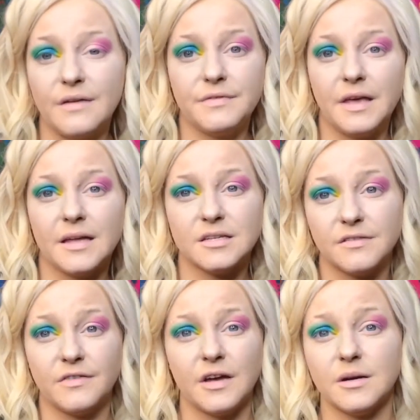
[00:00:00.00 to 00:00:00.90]
I've yet
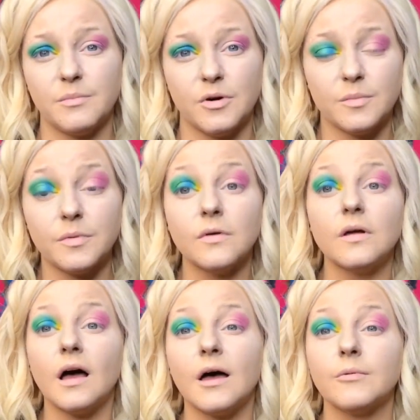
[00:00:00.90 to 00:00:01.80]
to find a
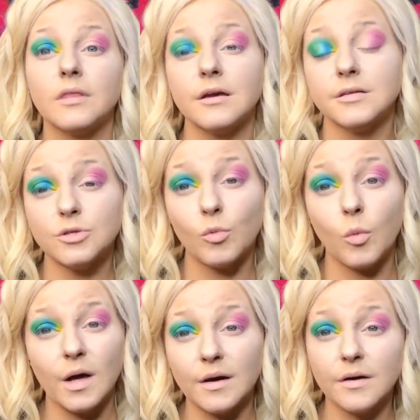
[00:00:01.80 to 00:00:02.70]
purple I would like to
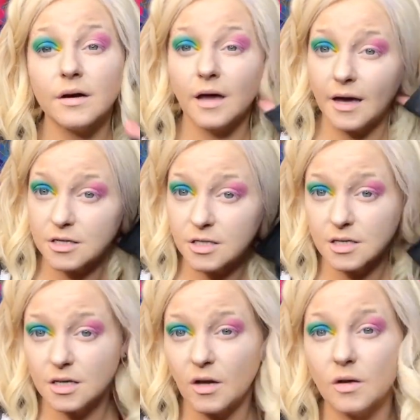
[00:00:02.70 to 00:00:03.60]
wear
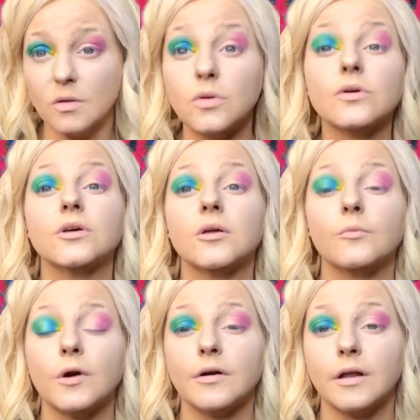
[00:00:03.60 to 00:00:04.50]
actually on a look
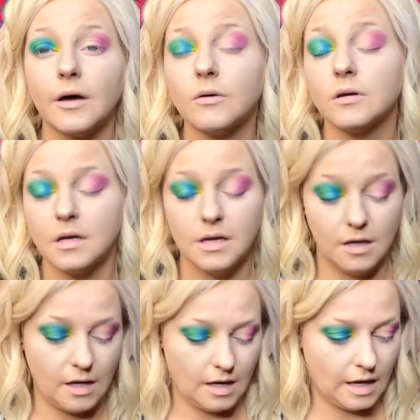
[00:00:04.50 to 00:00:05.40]
and wear it out.
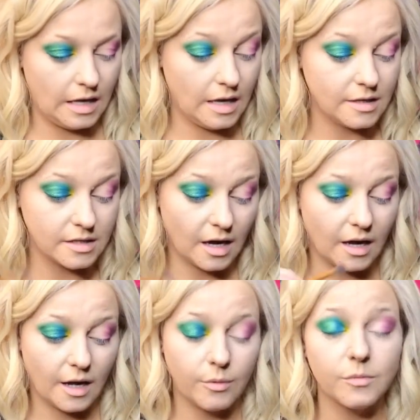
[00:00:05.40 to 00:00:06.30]
And
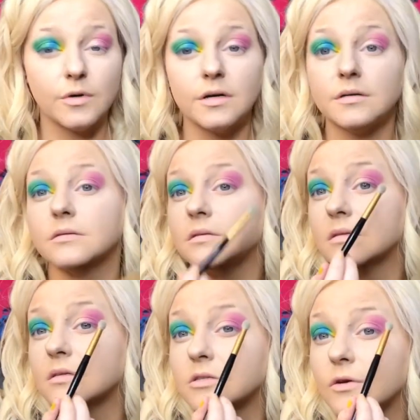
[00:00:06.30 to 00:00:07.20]
I would wear
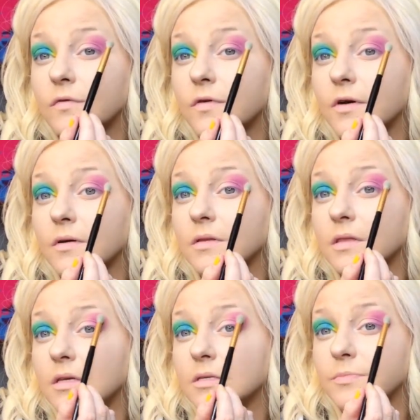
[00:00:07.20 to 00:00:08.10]
so far
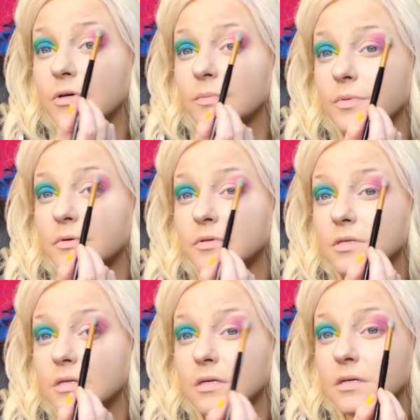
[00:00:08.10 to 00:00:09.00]
these
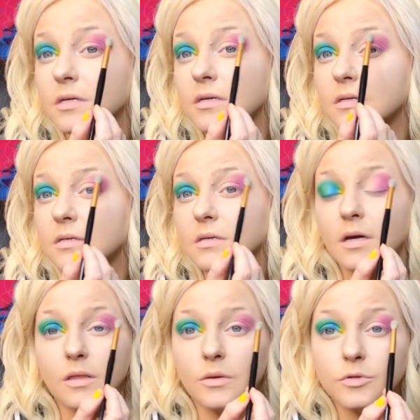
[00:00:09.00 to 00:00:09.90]
purples
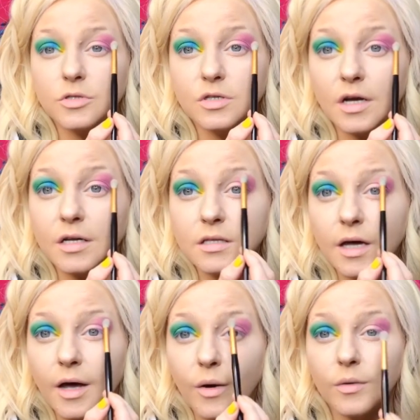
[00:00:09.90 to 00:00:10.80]
and those
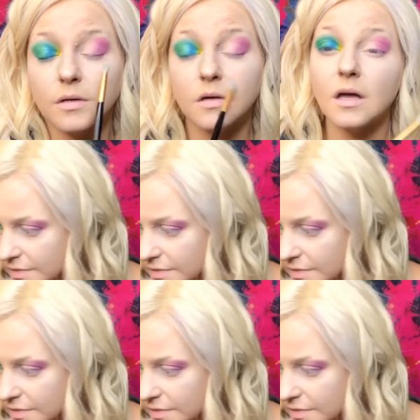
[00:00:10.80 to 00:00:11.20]
shades out.